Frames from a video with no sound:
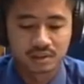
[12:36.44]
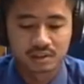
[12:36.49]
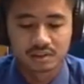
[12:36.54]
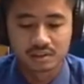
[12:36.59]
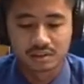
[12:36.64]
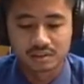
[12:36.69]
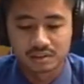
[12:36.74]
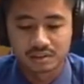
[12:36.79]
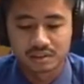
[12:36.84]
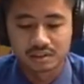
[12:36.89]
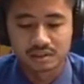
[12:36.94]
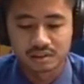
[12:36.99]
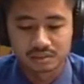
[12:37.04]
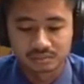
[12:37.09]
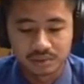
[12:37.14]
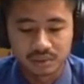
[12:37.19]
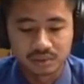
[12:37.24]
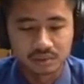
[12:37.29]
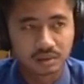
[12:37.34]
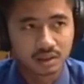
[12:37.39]

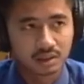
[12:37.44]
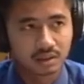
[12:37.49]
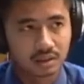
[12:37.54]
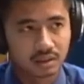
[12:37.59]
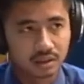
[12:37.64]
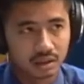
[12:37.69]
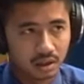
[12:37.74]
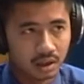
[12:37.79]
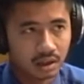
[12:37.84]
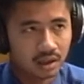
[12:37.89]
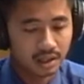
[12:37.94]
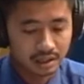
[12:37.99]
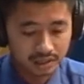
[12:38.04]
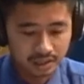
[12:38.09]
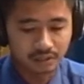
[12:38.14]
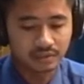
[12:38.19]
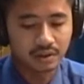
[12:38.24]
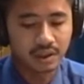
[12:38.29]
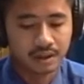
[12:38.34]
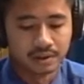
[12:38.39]
between a native
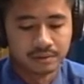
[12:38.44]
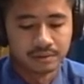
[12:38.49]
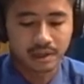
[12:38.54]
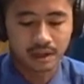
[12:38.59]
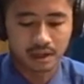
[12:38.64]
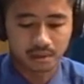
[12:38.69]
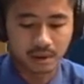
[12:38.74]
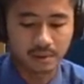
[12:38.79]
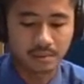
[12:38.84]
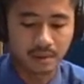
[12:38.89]
and web